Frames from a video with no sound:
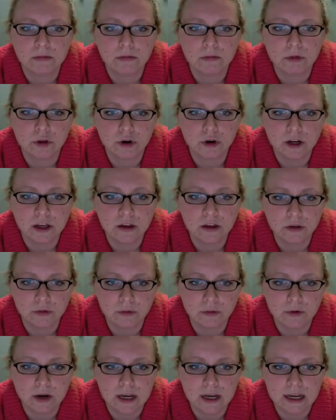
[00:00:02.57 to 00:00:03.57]

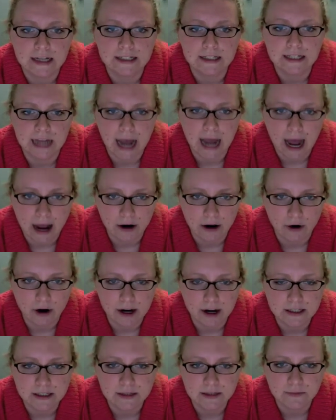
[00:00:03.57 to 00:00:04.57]
33 East
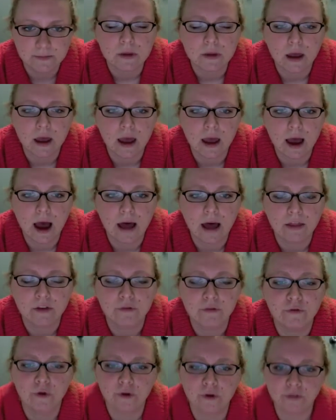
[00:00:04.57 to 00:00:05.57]
Congress on the
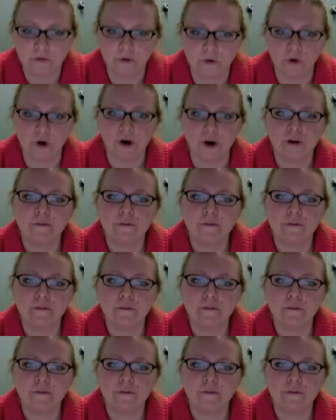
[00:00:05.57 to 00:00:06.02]
4th floor.